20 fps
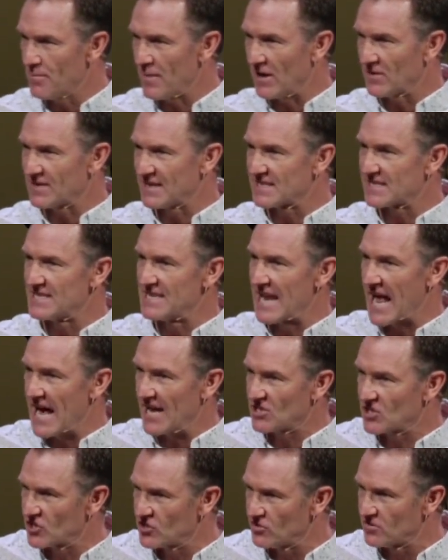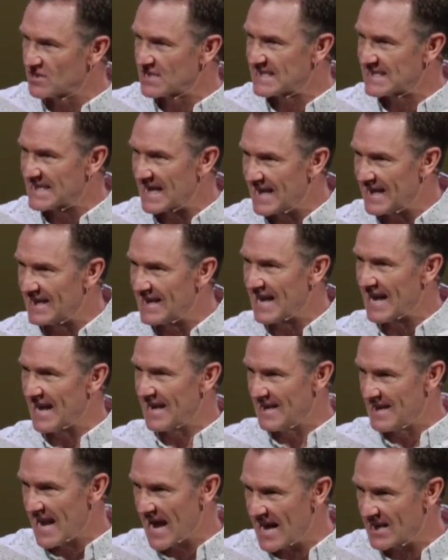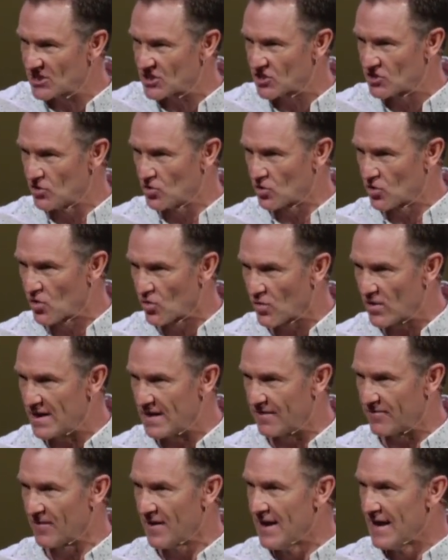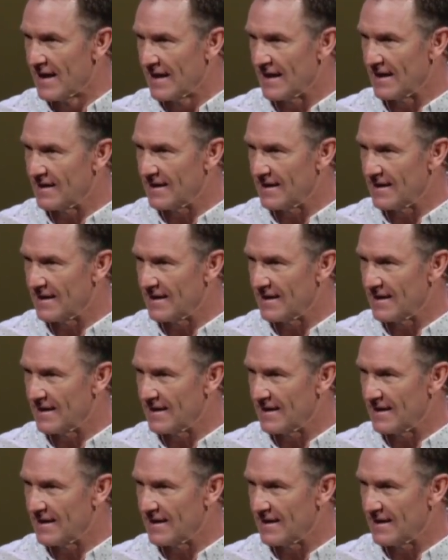about this national sin and national grief.